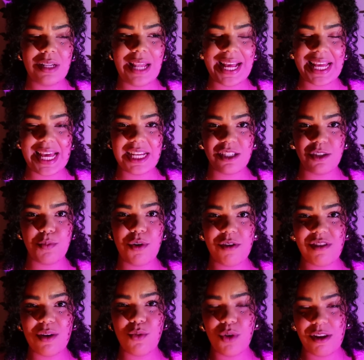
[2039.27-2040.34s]
like
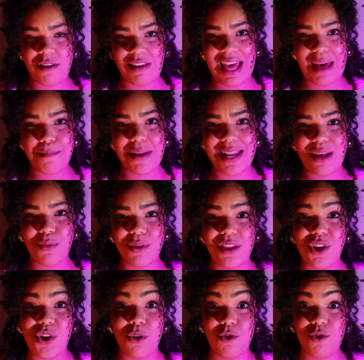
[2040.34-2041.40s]
expressing what is happening
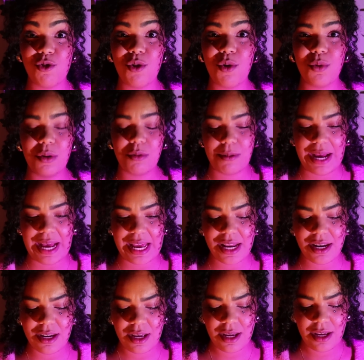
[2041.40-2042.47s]
within your soul,
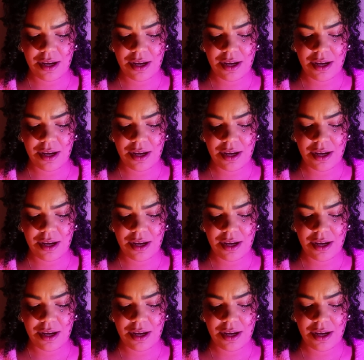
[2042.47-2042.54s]
right?